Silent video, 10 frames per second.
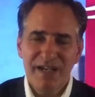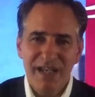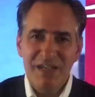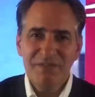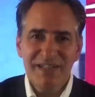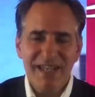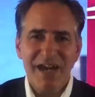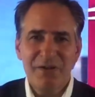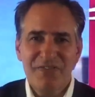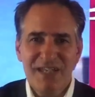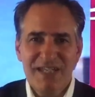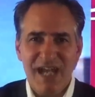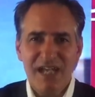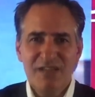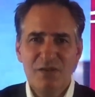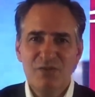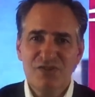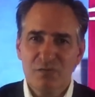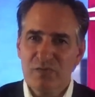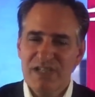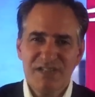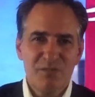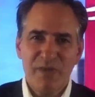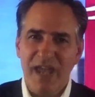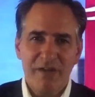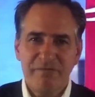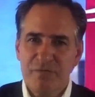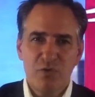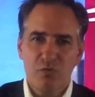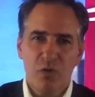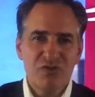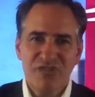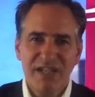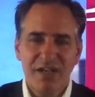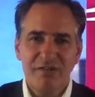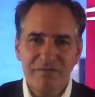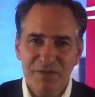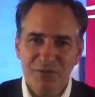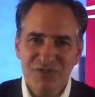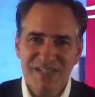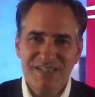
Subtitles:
even Larry the Cat knows the reason we have fruit rotting in our fields is